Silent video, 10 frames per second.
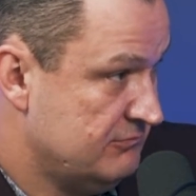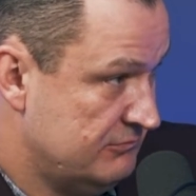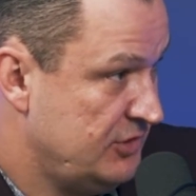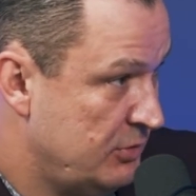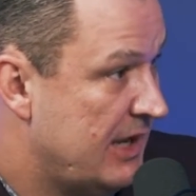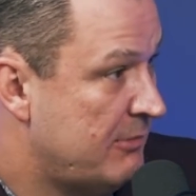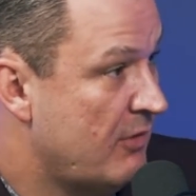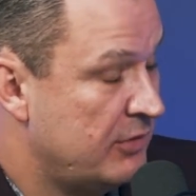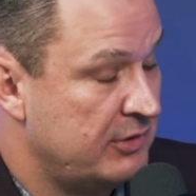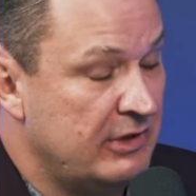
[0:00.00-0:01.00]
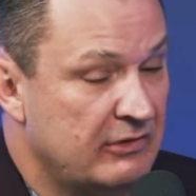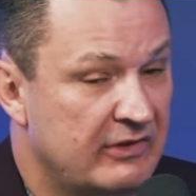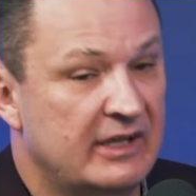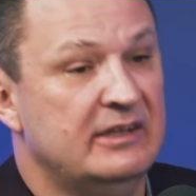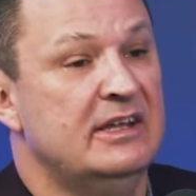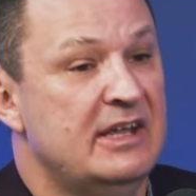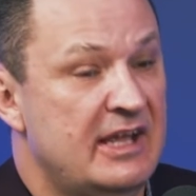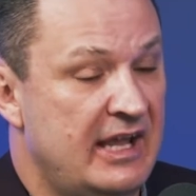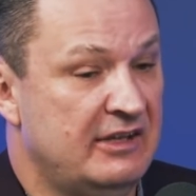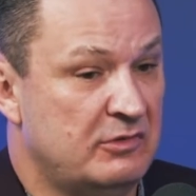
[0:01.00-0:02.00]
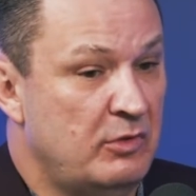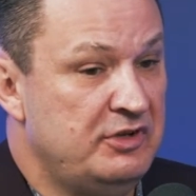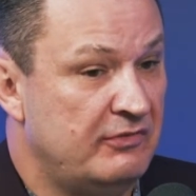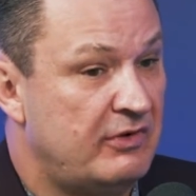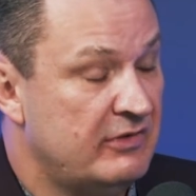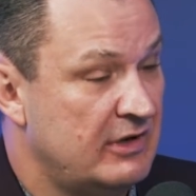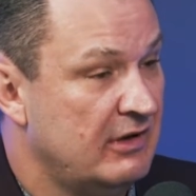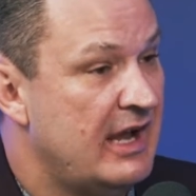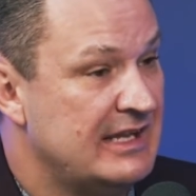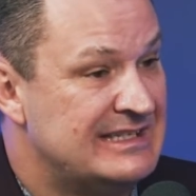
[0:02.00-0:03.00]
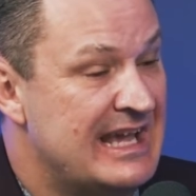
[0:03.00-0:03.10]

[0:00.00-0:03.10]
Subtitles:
You and I both would agree on that. And so when you're in front of a client,